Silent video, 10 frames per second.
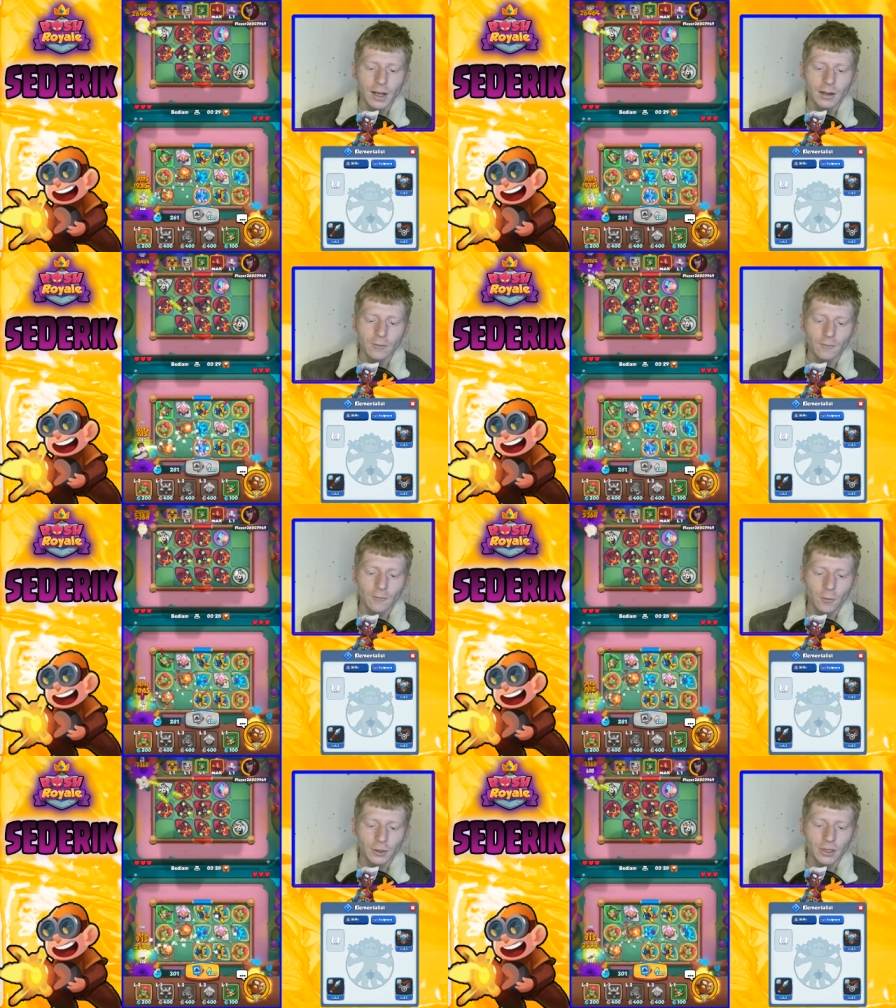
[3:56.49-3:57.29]

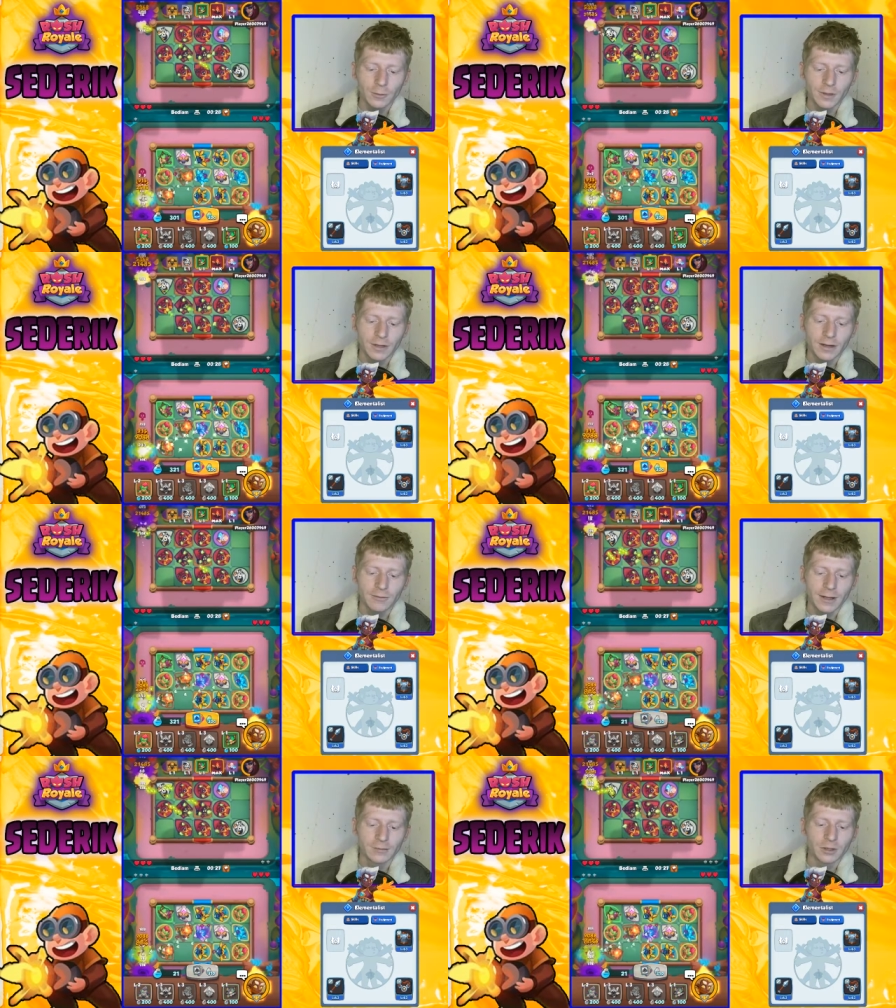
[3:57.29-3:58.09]
Unfortunately, we did get
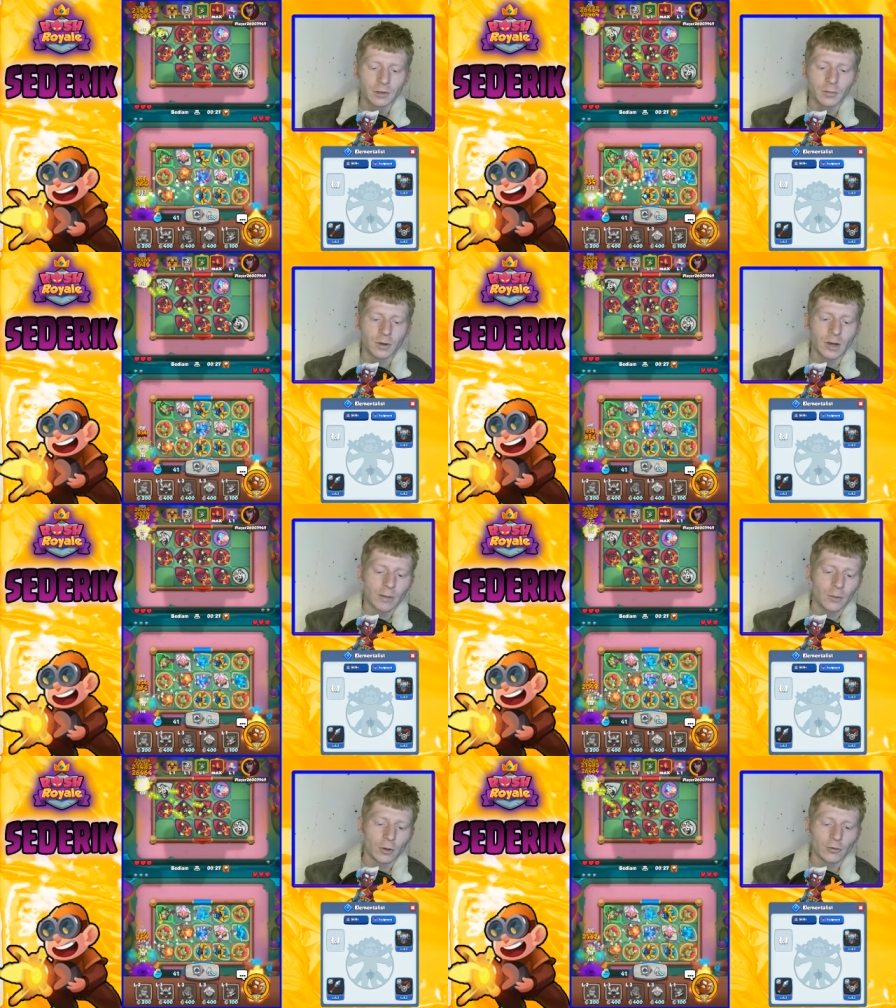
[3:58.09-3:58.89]
rid of them two, but
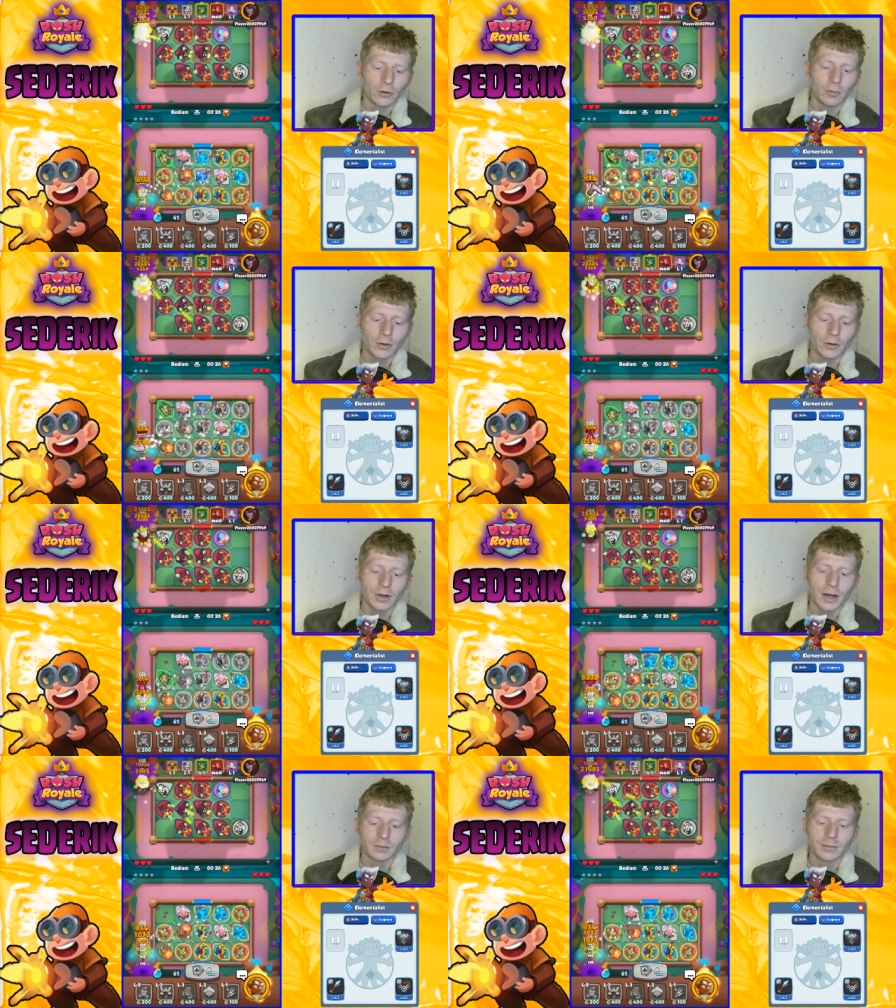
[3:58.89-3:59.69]
I'm not too bothered, guys.